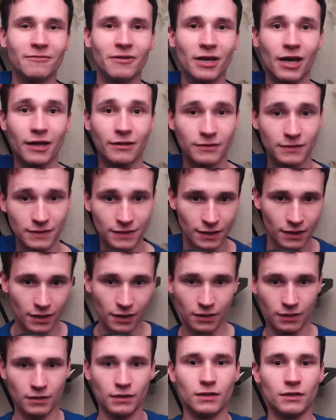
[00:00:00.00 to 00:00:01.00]
and
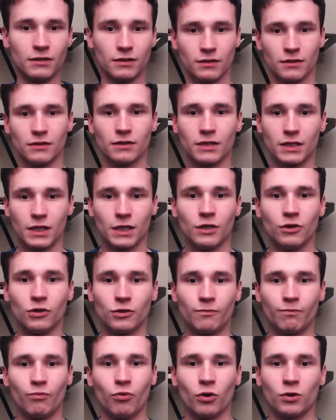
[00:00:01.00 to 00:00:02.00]
uh,
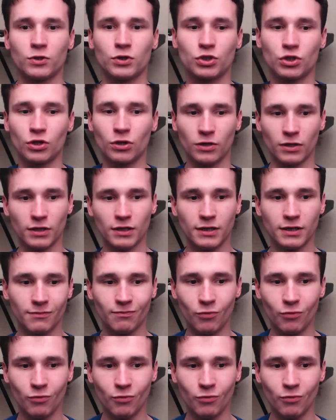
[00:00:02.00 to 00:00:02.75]
good posture.